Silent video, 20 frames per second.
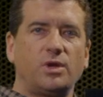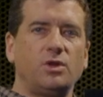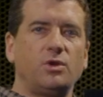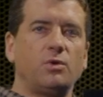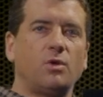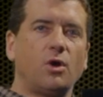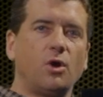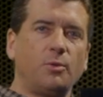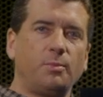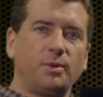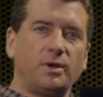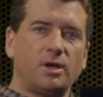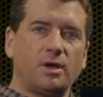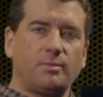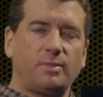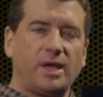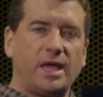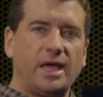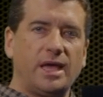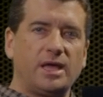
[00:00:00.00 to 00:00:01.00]
when you open
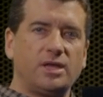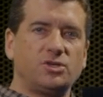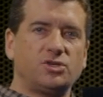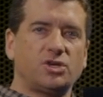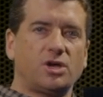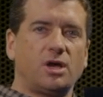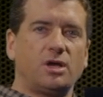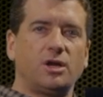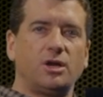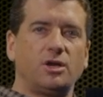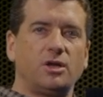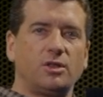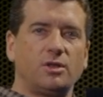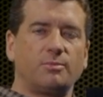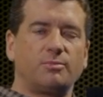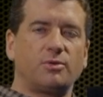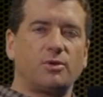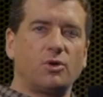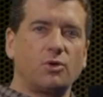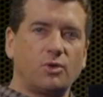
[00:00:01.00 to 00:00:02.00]
up Edge on another
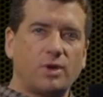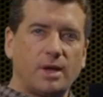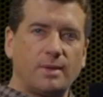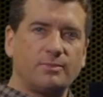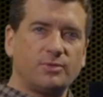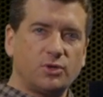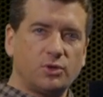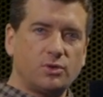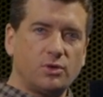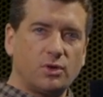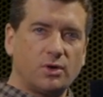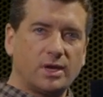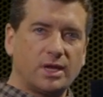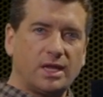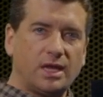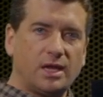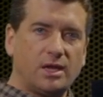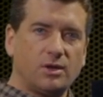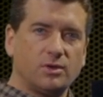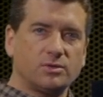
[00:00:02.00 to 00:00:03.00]
program through your
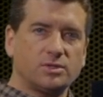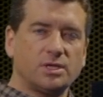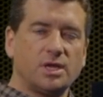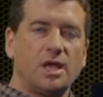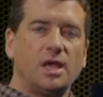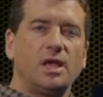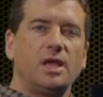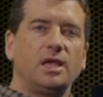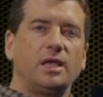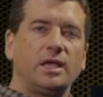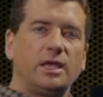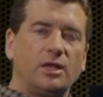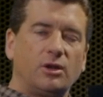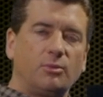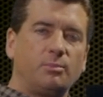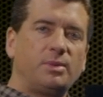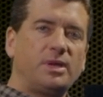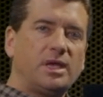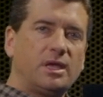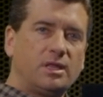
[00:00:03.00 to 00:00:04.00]
account, it'll
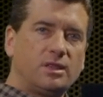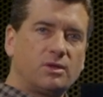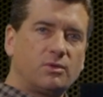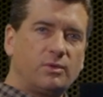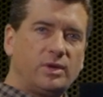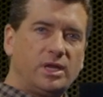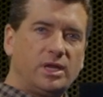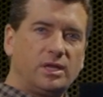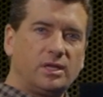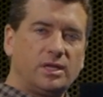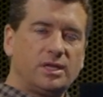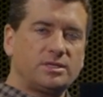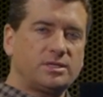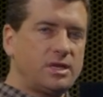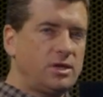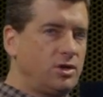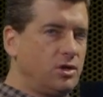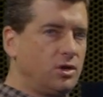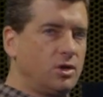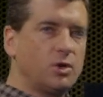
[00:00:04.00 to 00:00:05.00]
be in the reading list
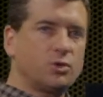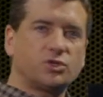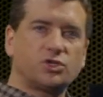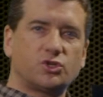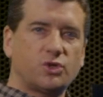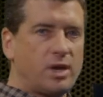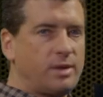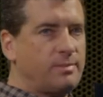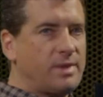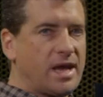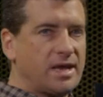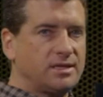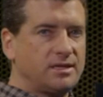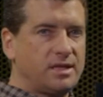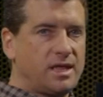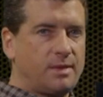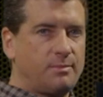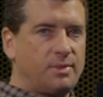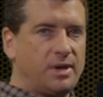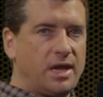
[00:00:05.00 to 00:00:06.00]
and you can go straight back to
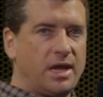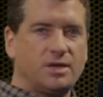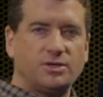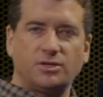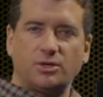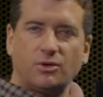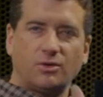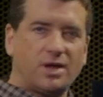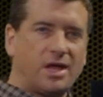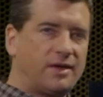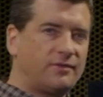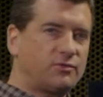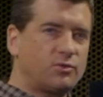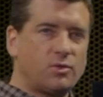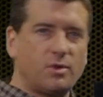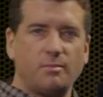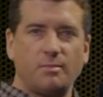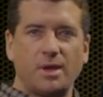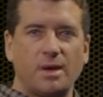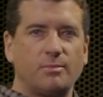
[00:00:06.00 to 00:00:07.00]
that page. You don't have to
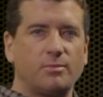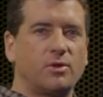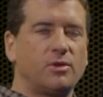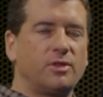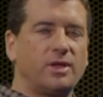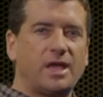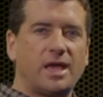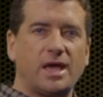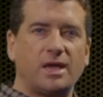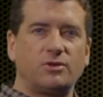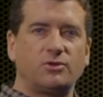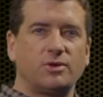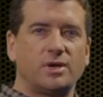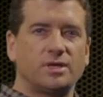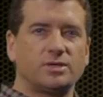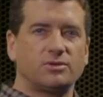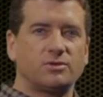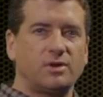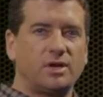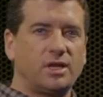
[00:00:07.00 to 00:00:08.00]
remember the
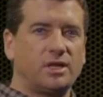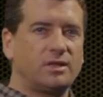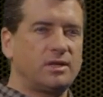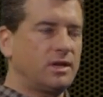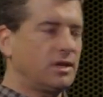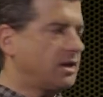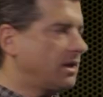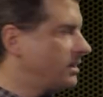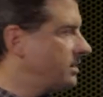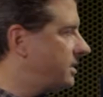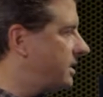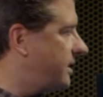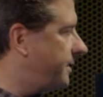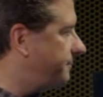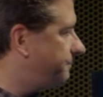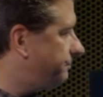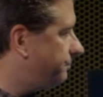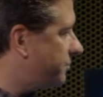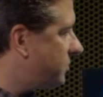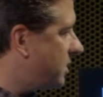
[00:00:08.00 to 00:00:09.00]
address or anything like that.
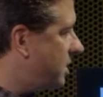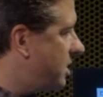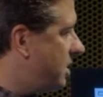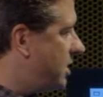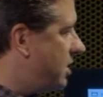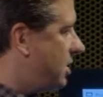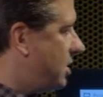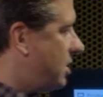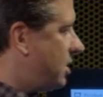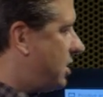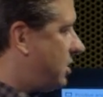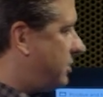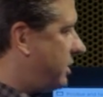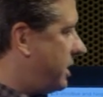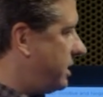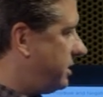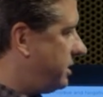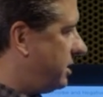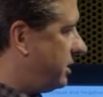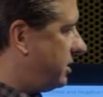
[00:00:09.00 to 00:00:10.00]
All
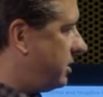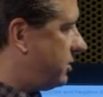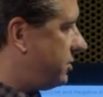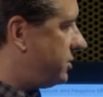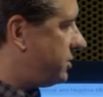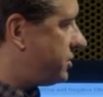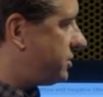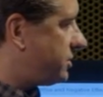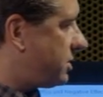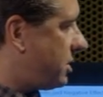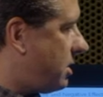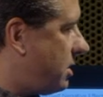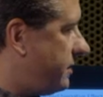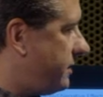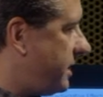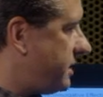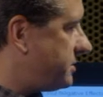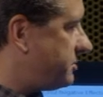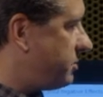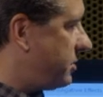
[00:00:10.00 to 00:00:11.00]
right, here, the star,
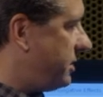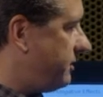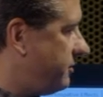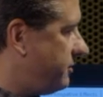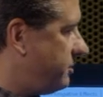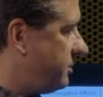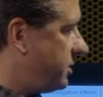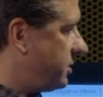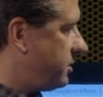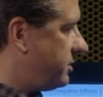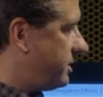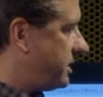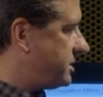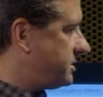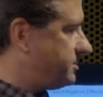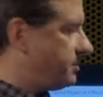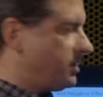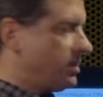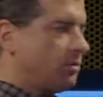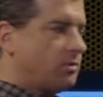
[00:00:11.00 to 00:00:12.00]
that's pretty familiar.
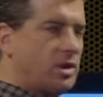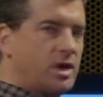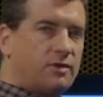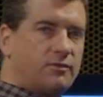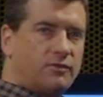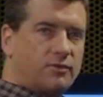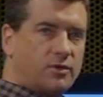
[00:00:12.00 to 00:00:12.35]
That's been around